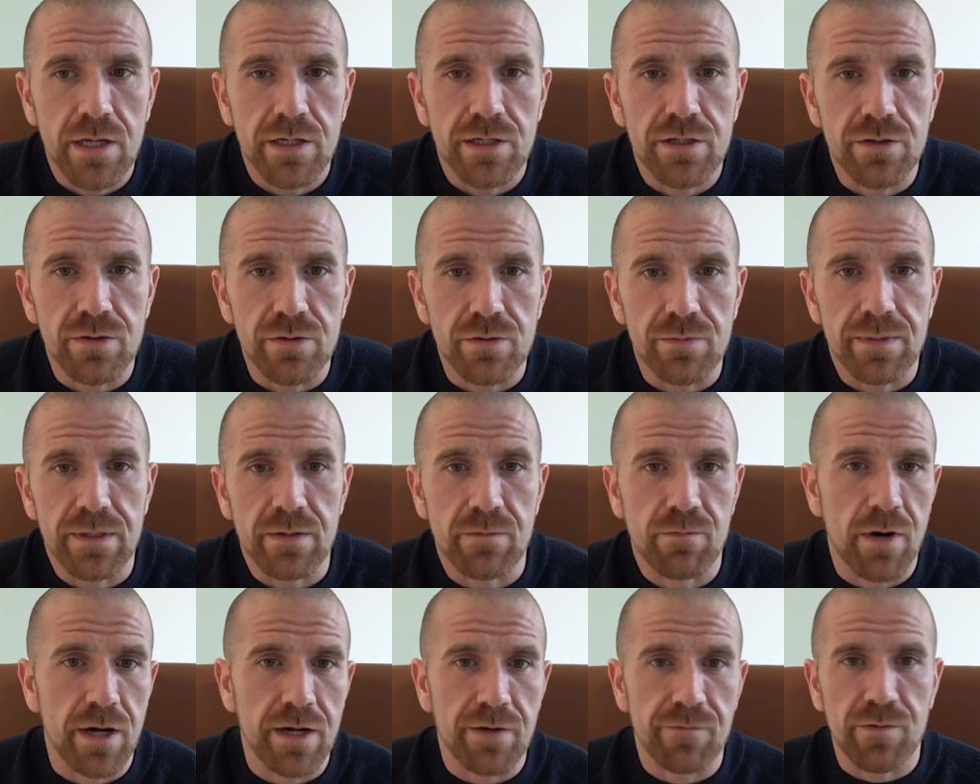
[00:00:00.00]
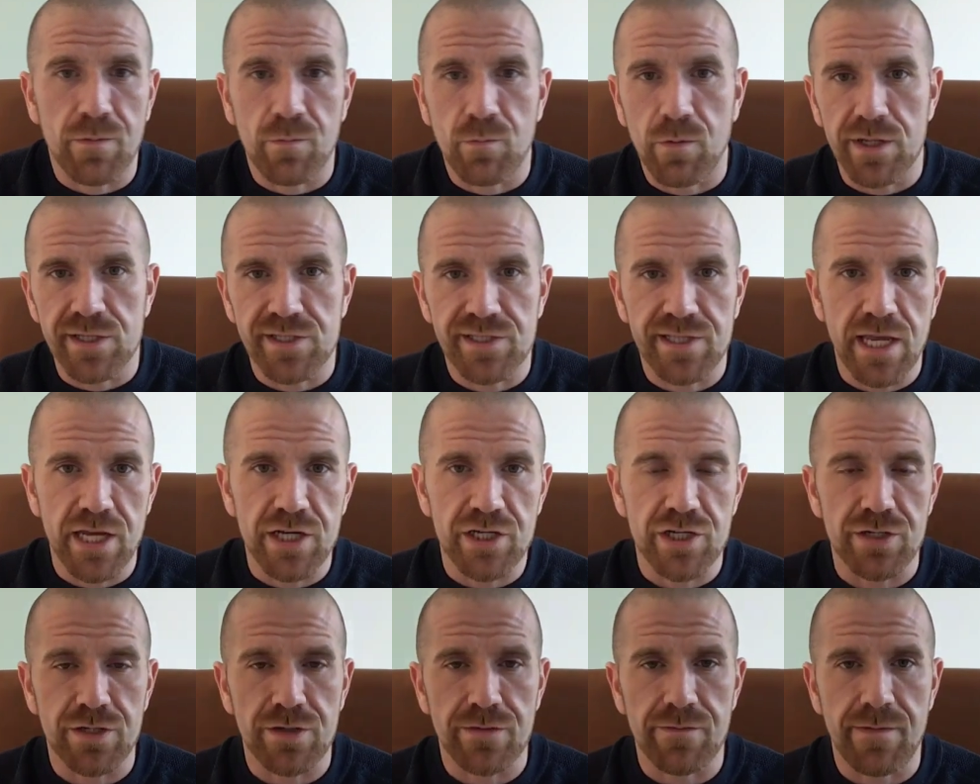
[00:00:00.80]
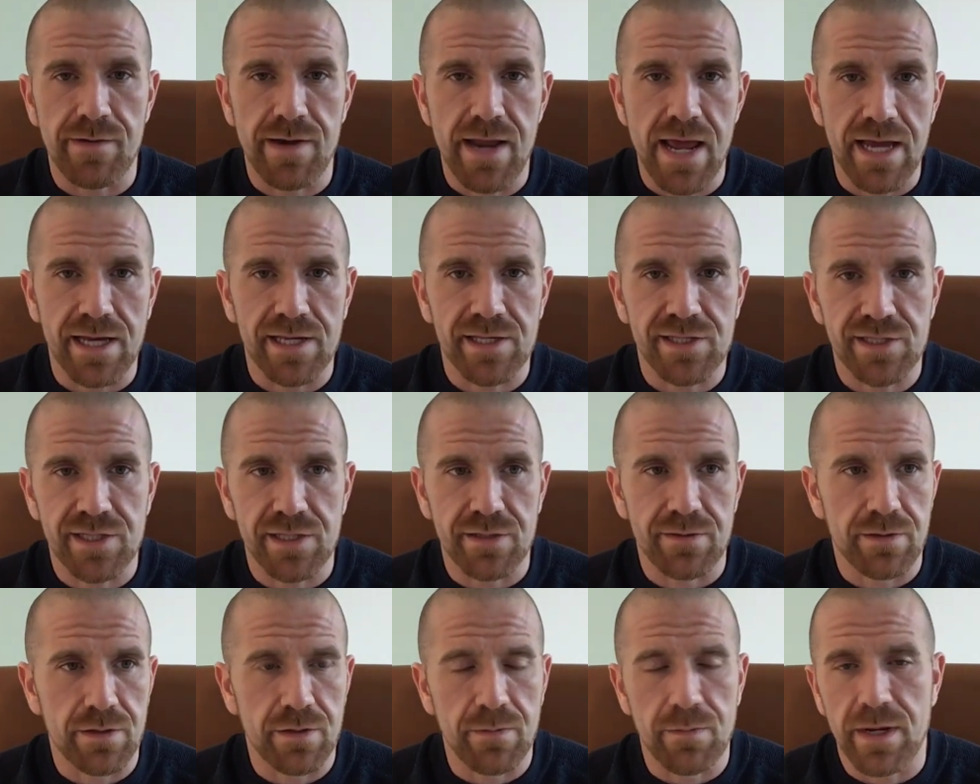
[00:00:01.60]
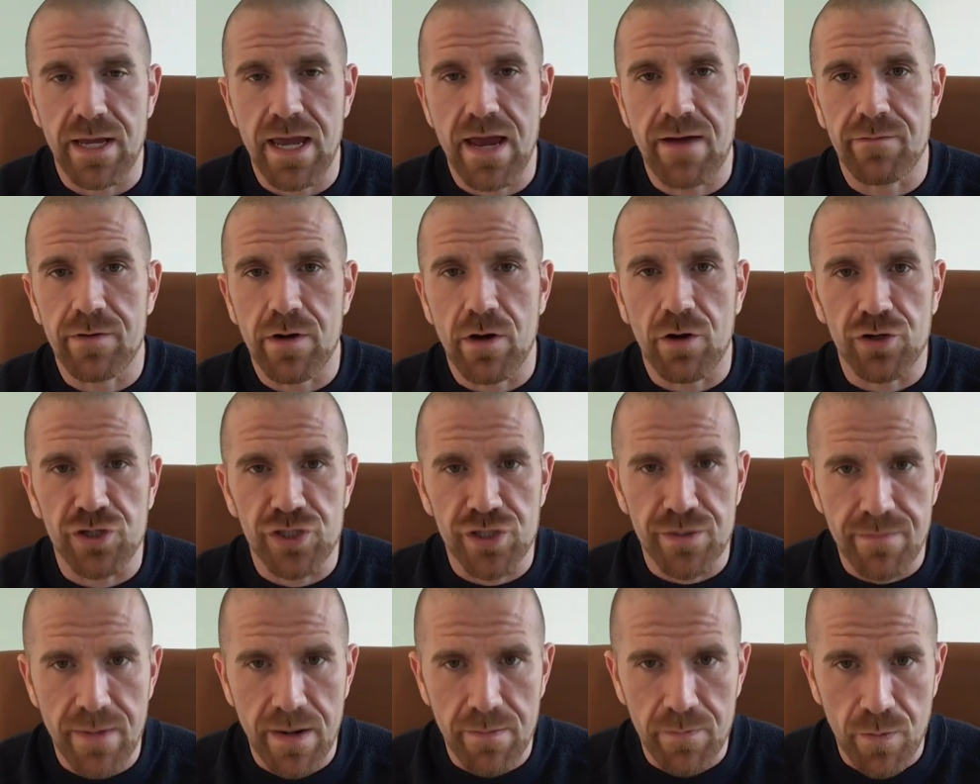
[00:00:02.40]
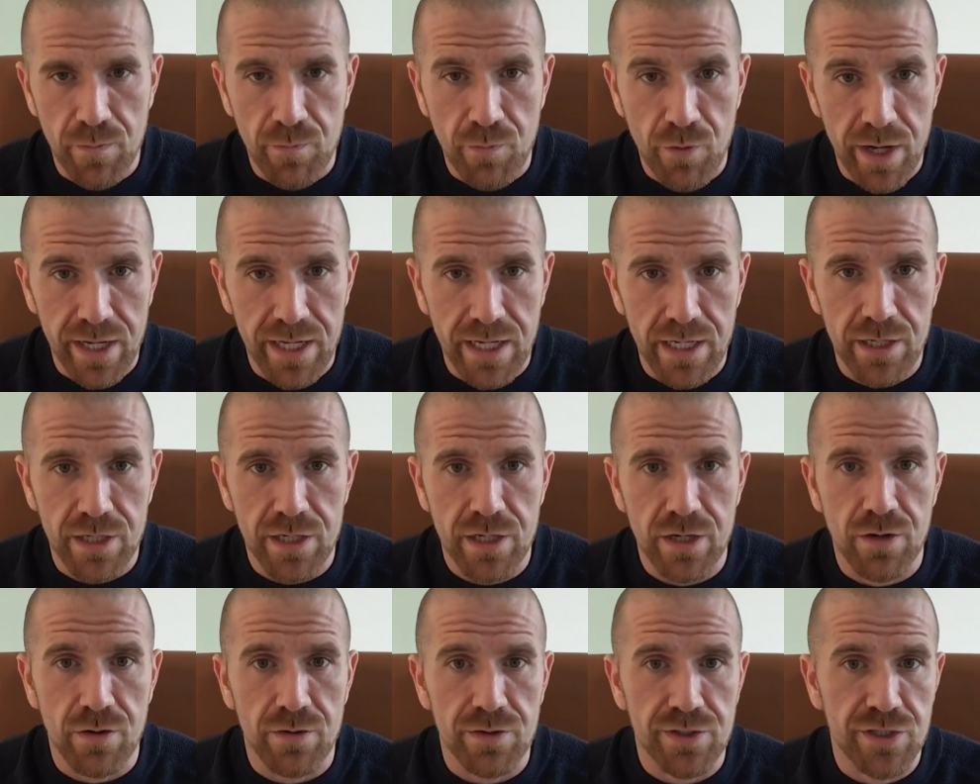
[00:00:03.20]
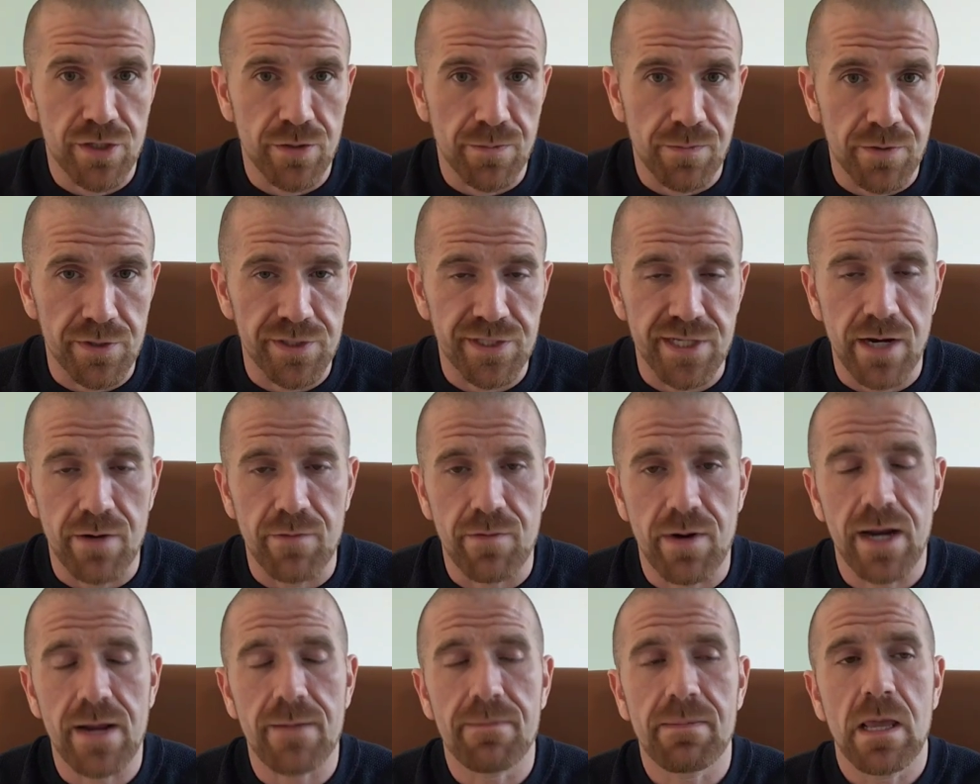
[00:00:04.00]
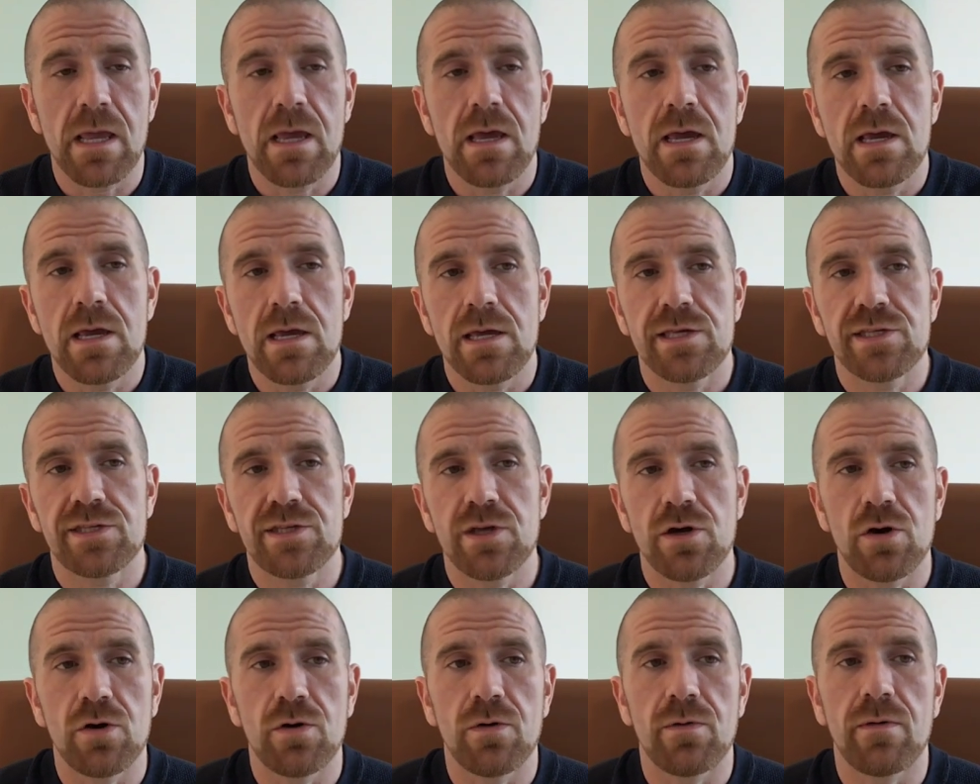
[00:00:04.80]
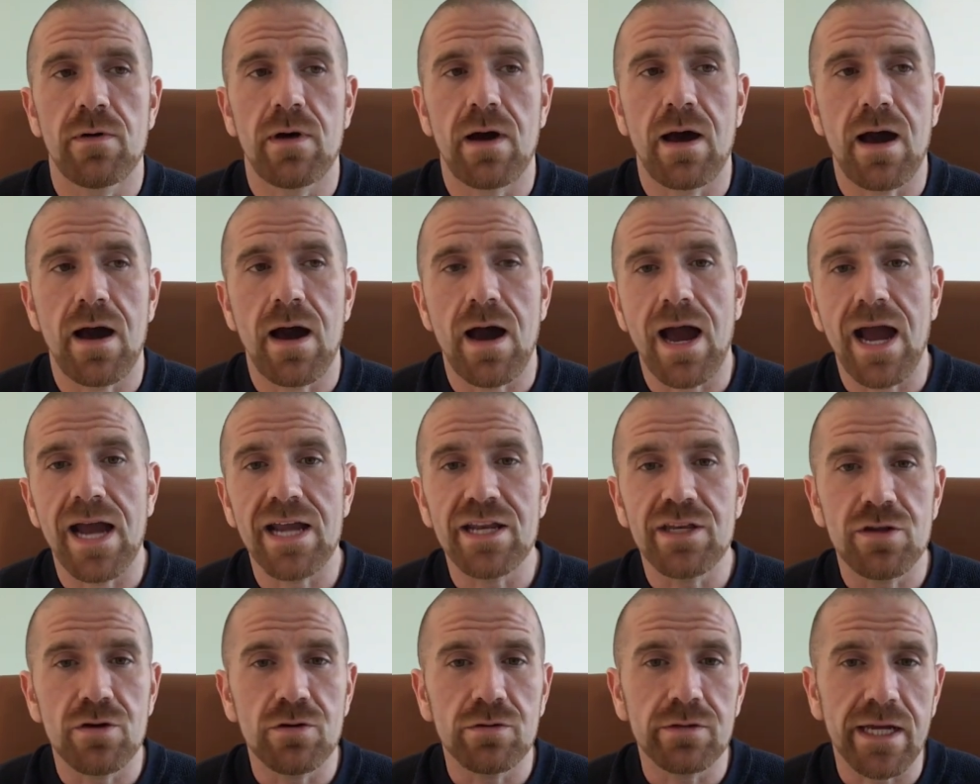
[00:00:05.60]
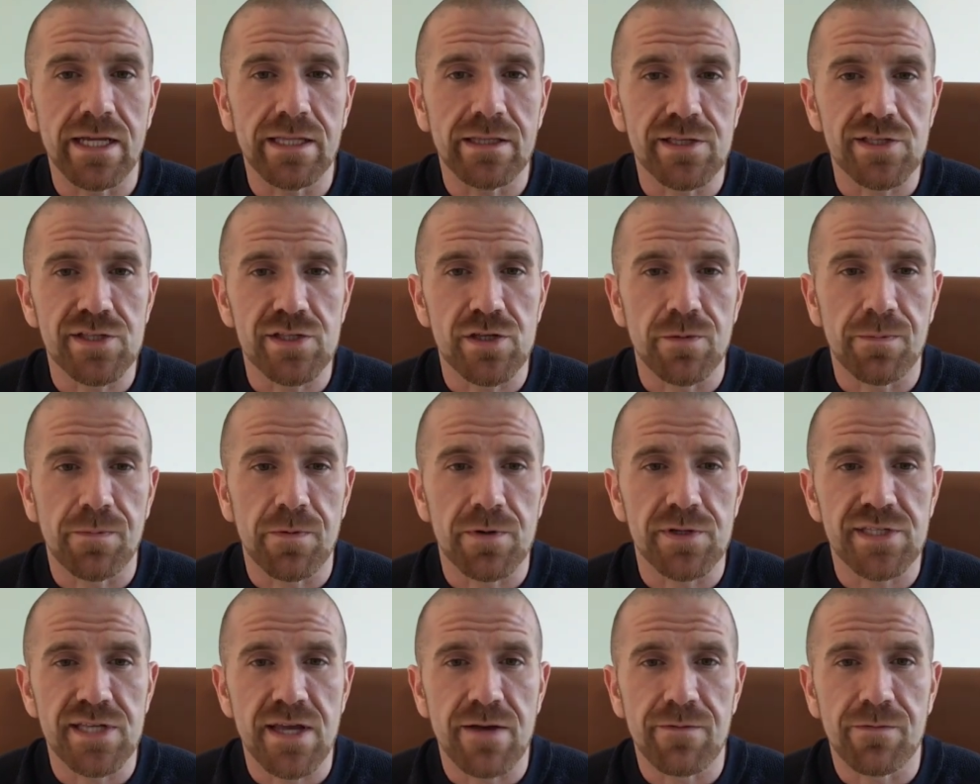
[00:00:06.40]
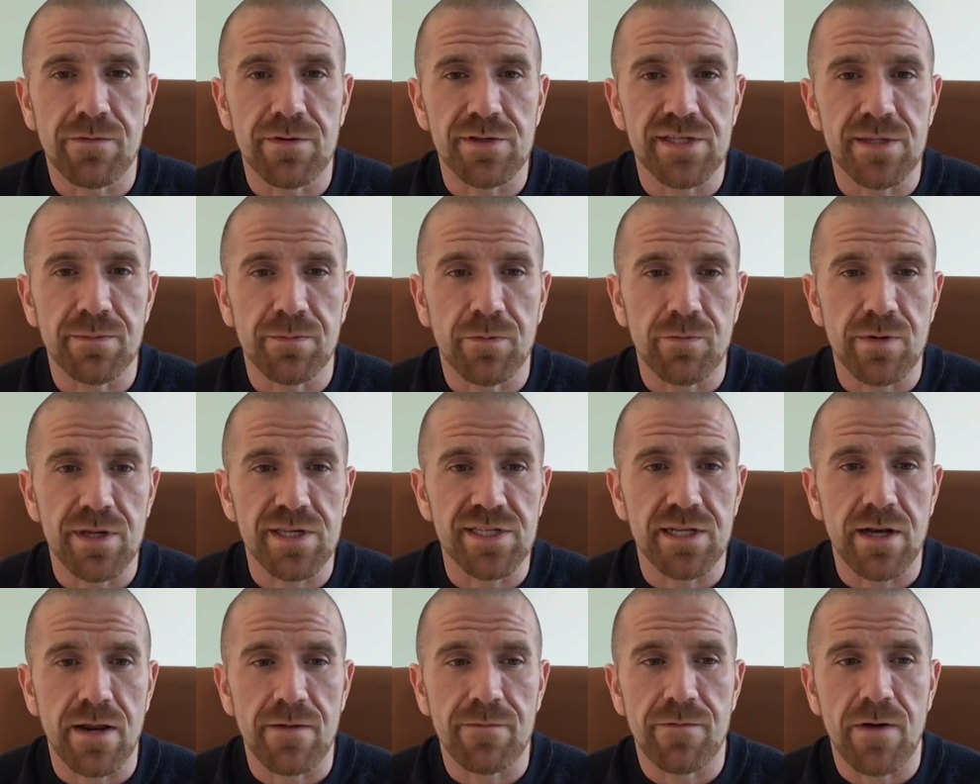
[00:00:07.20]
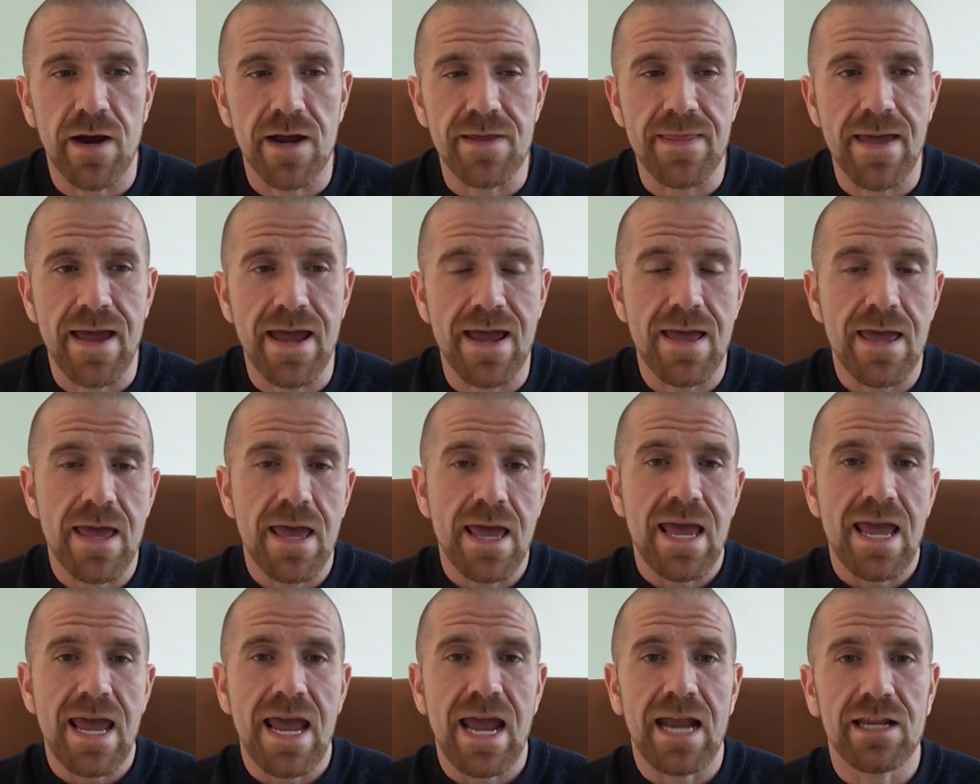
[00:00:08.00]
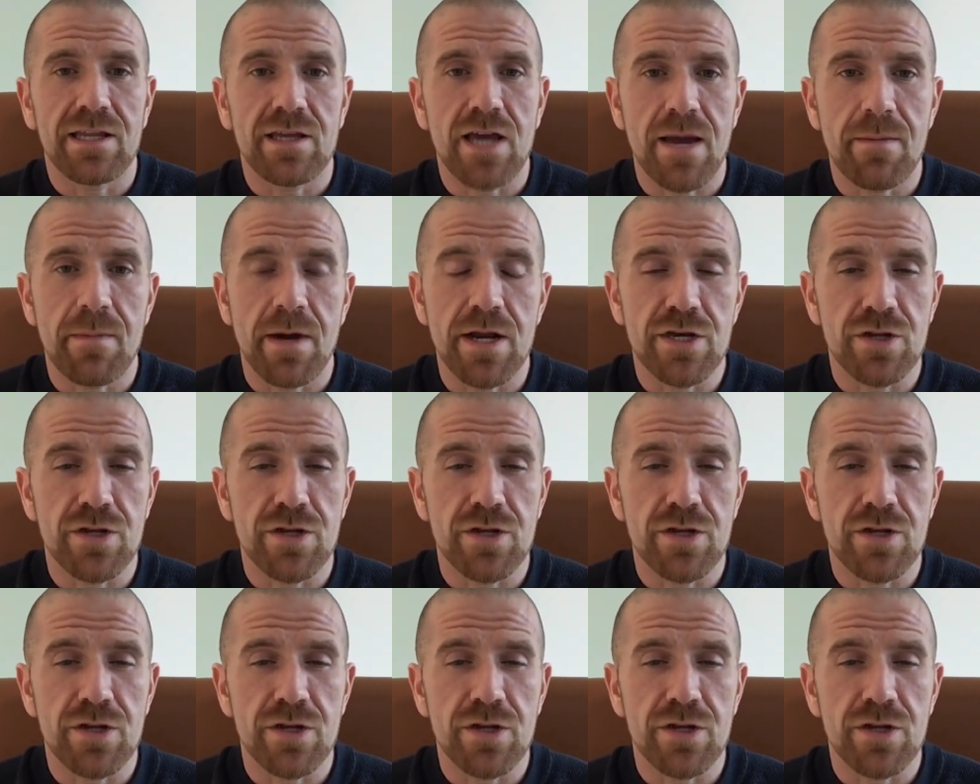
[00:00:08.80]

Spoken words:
to be running from one station to the next, and you might have another gym member break into your superset, right? So I do like the superset for the simple reason I find that anytime I